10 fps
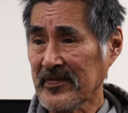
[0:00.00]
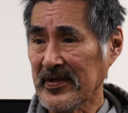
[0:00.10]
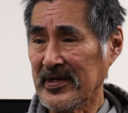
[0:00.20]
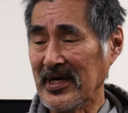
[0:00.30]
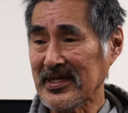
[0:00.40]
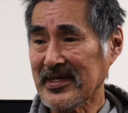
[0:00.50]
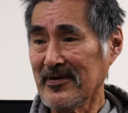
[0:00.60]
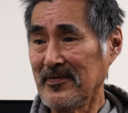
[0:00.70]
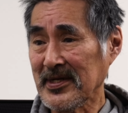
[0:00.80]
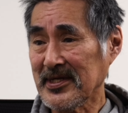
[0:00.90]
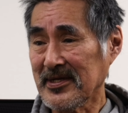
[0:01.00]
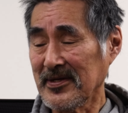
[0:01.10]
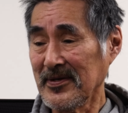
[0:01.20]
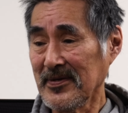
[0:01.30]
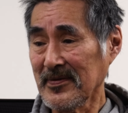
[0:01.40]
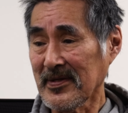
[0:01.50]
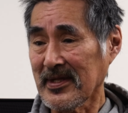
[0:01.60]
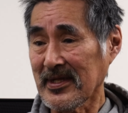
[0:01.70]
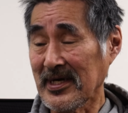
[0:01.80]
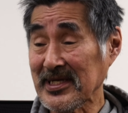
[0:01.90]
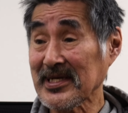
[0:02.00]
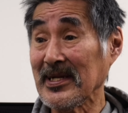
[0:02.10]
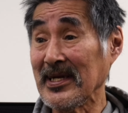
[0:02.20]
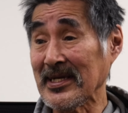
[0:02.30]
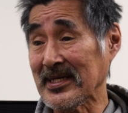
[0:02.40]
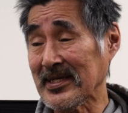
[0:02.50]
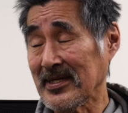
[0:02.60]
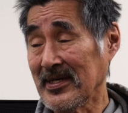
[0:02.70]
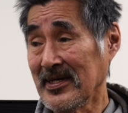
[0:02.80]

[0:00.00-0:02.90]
it has so much to do with husky lakes,